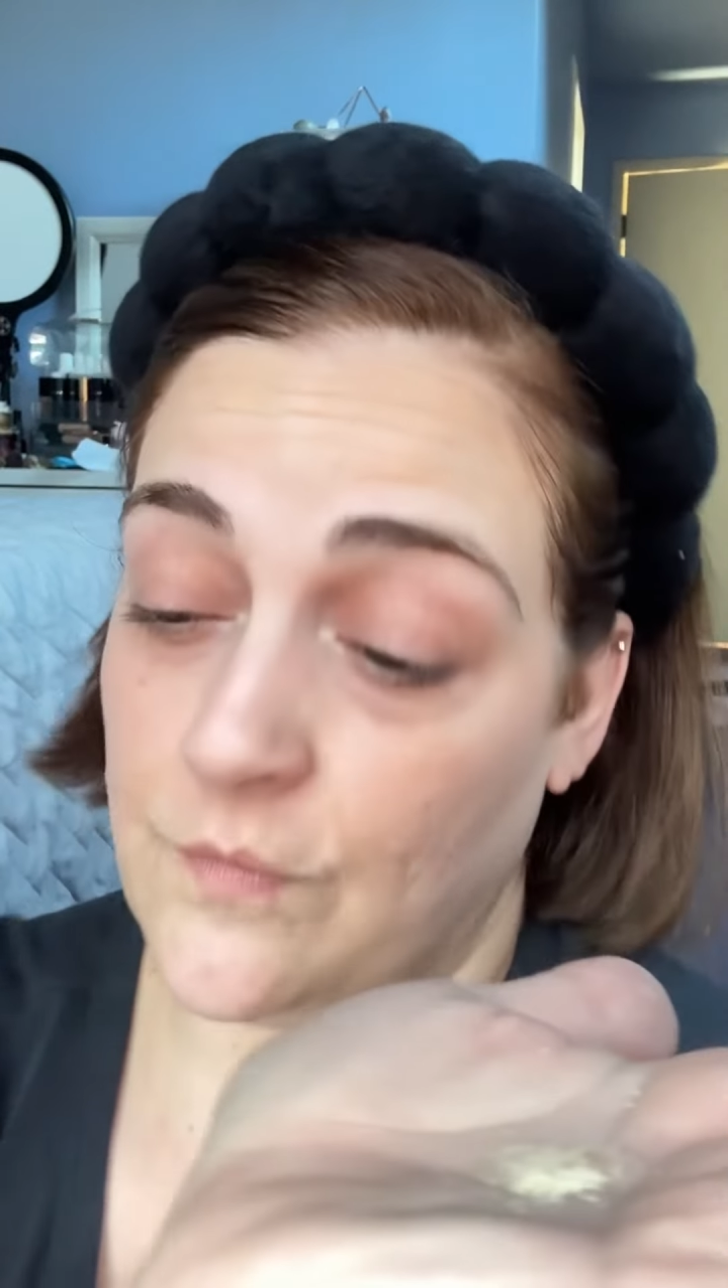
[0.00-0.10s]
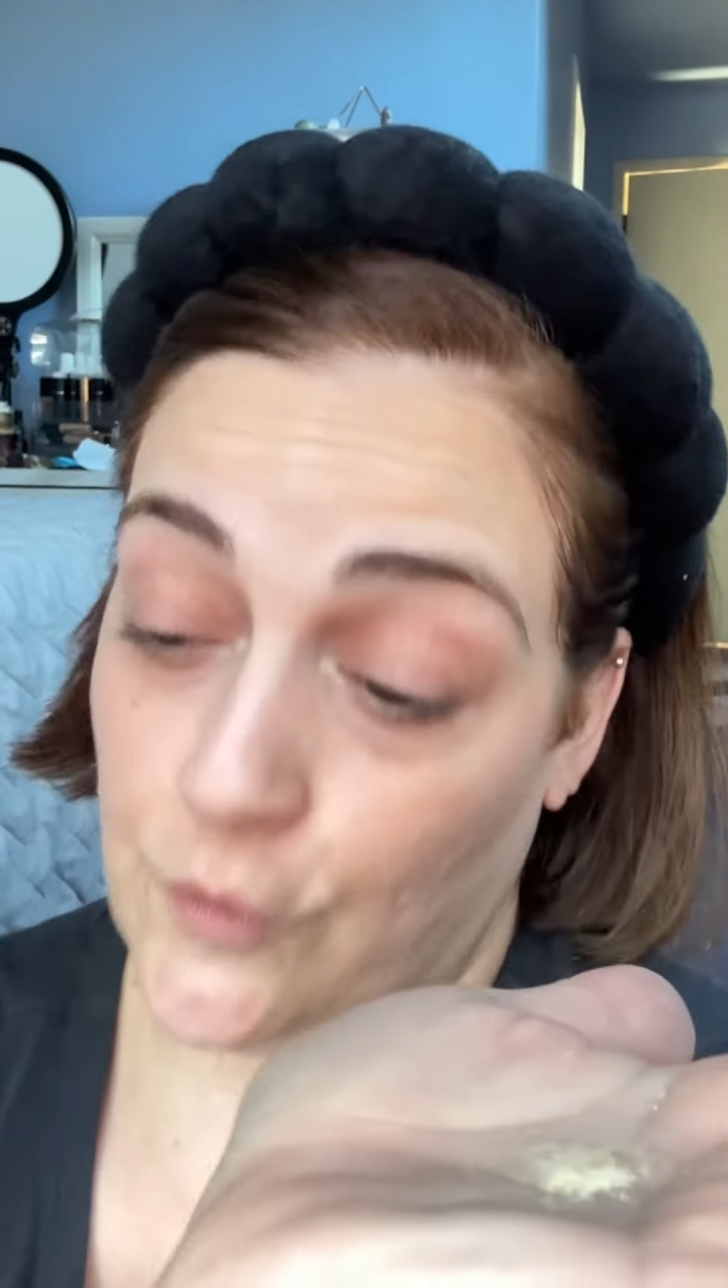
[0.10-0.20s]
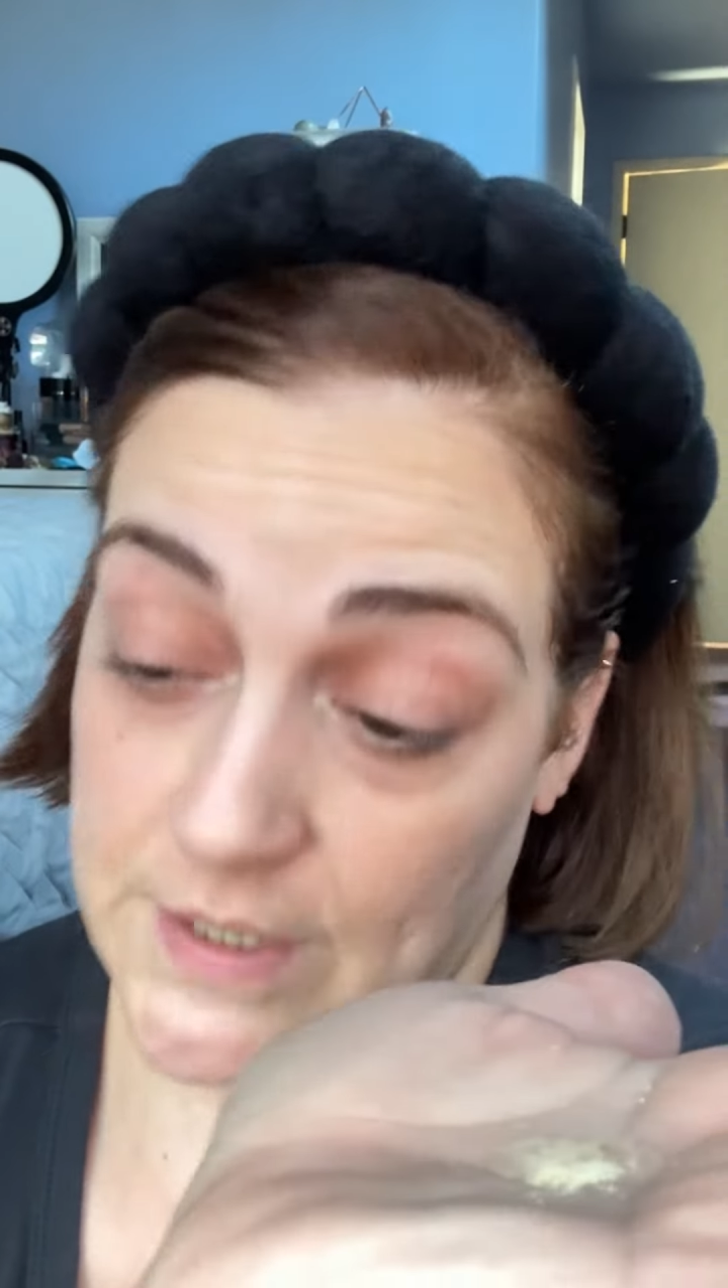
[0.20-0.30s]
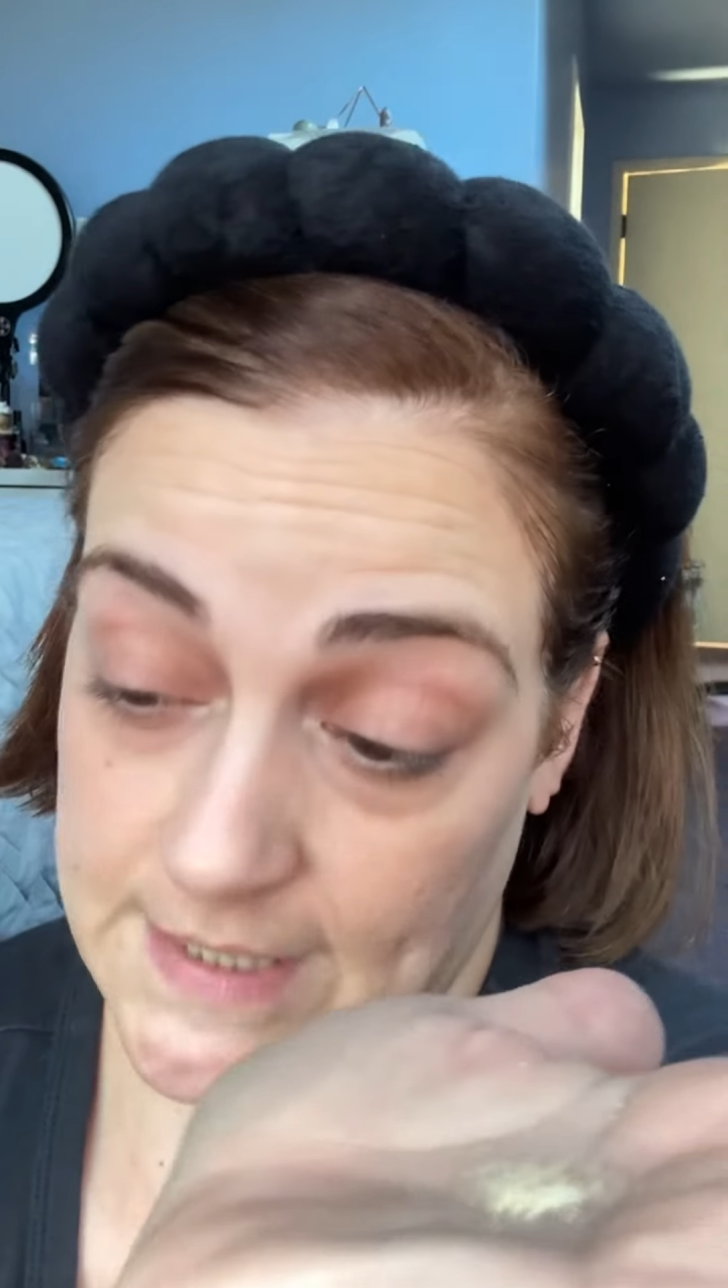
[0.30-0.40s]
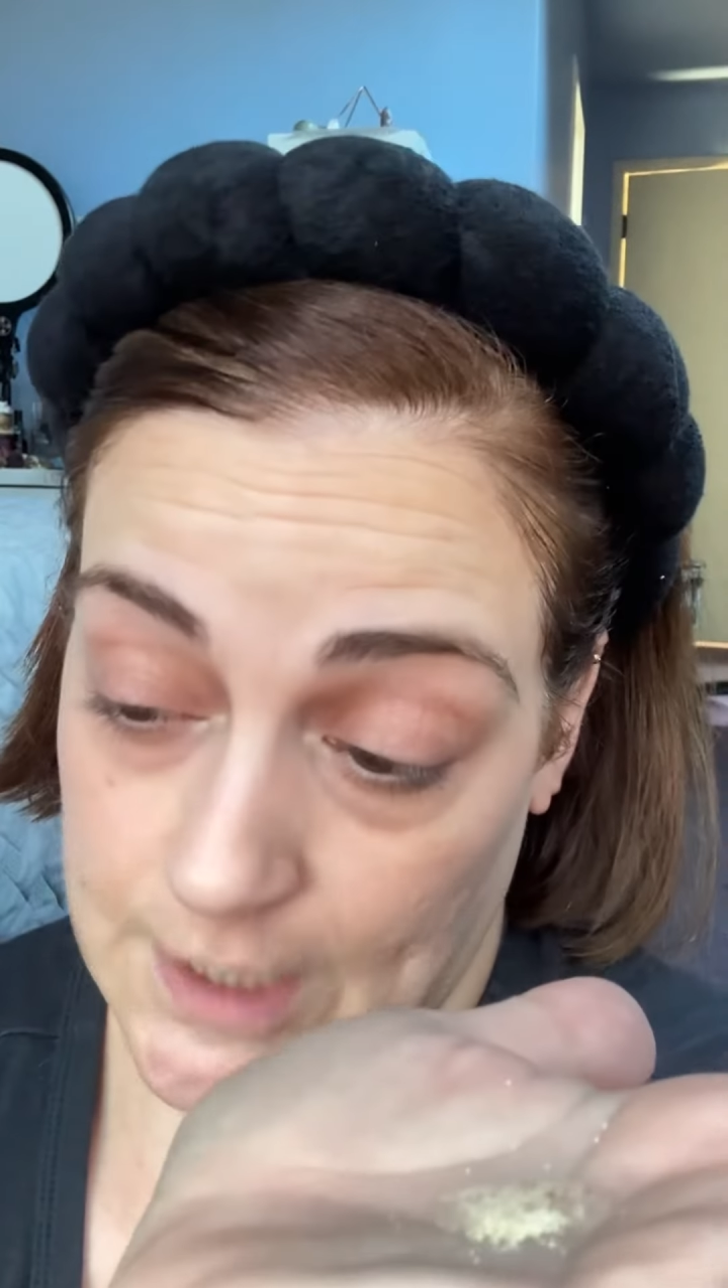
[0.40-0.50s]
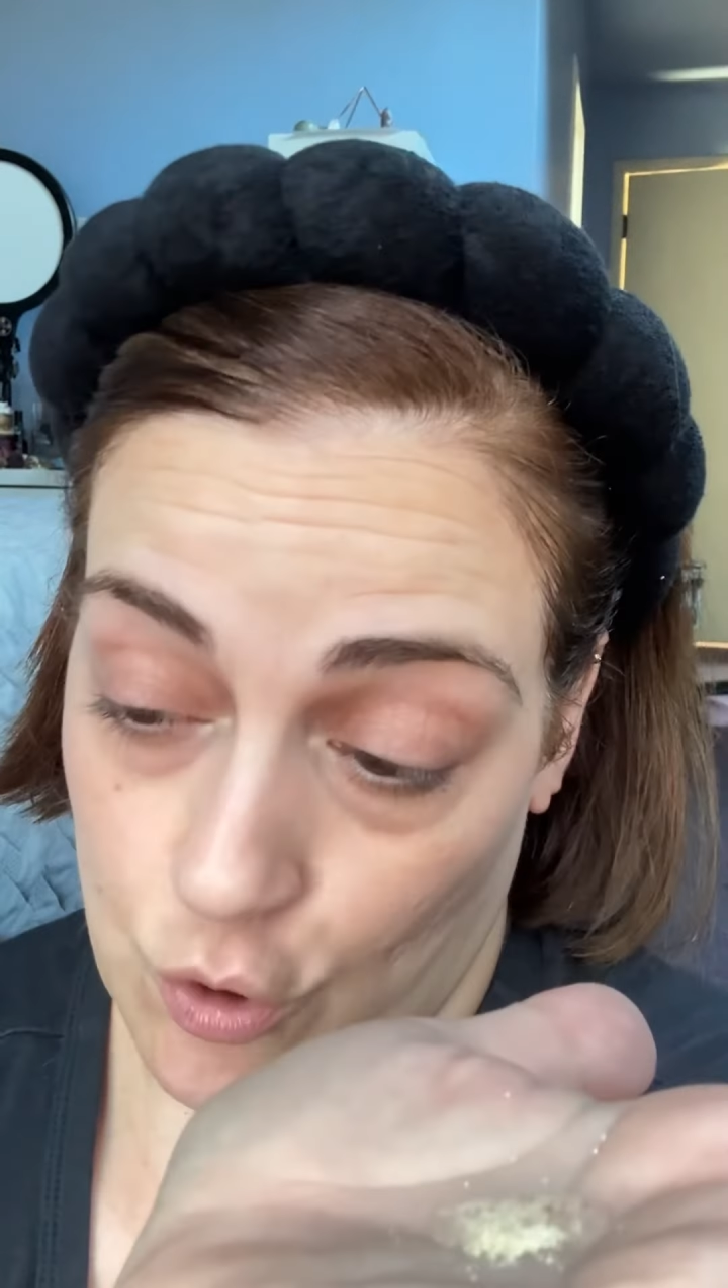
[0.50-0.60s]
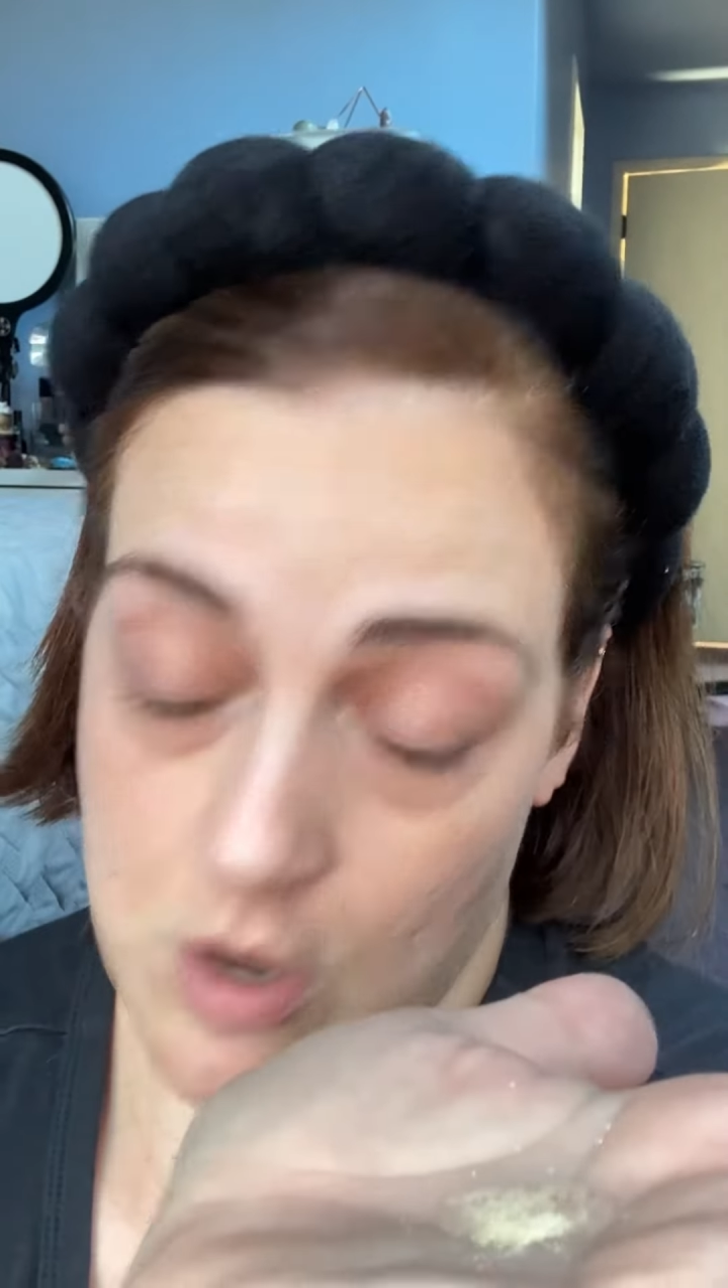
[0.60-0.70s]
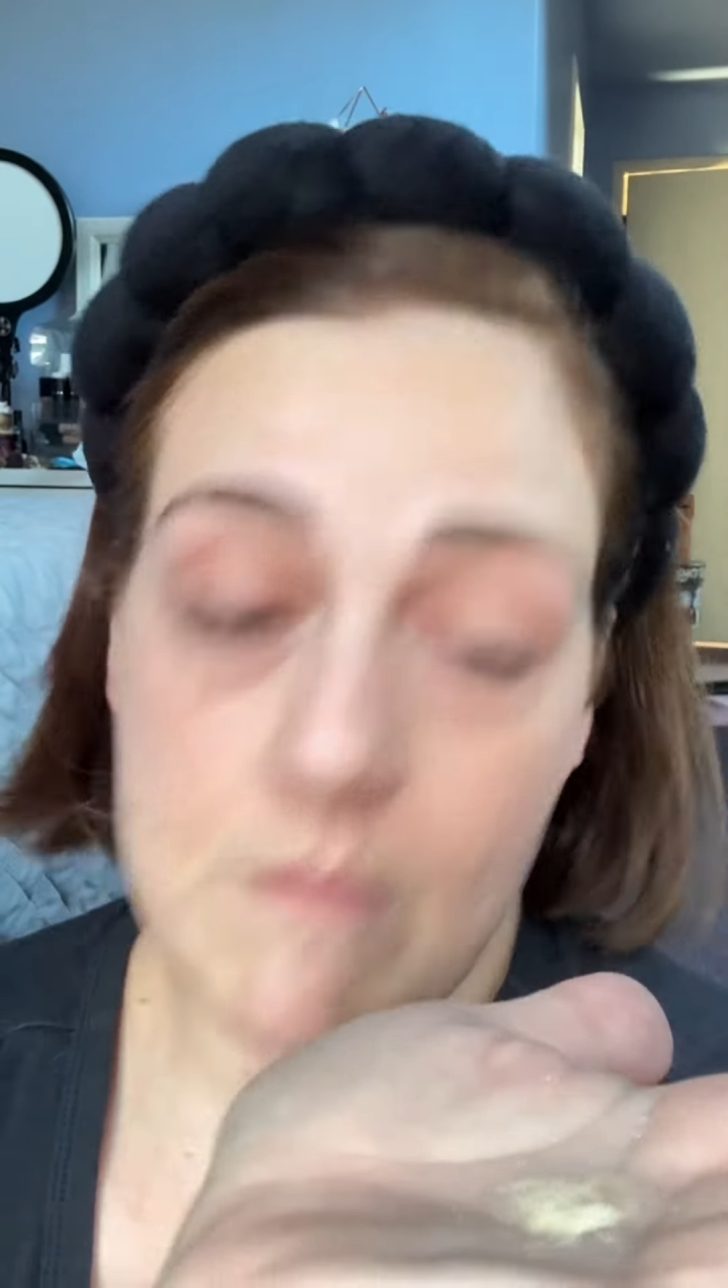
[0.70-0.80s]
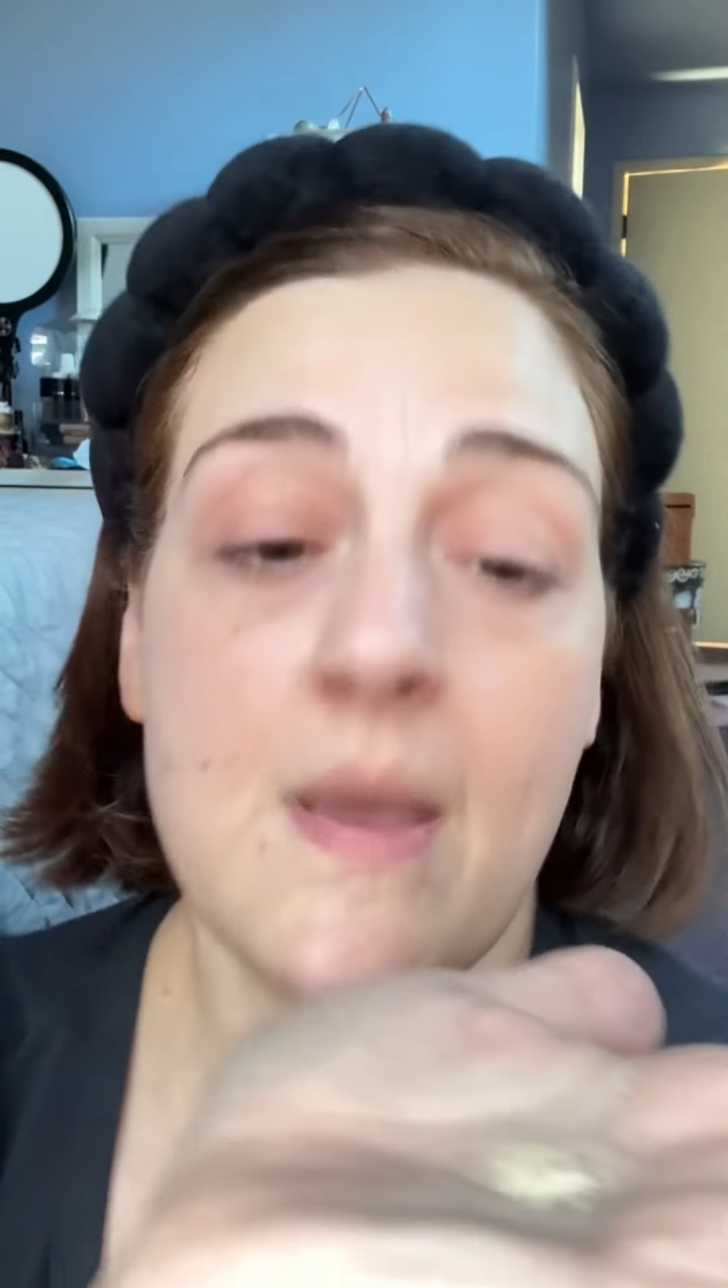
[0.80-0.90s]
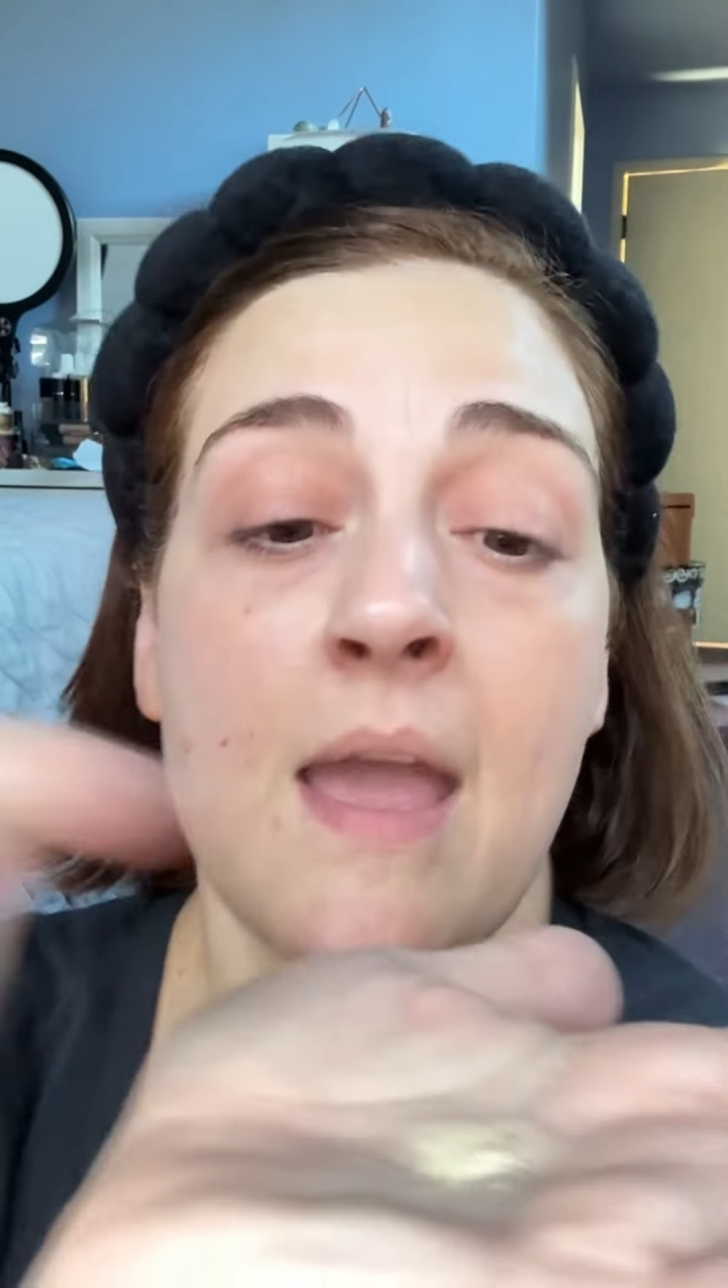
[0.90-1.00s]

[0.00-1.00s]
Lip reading: Free Serum,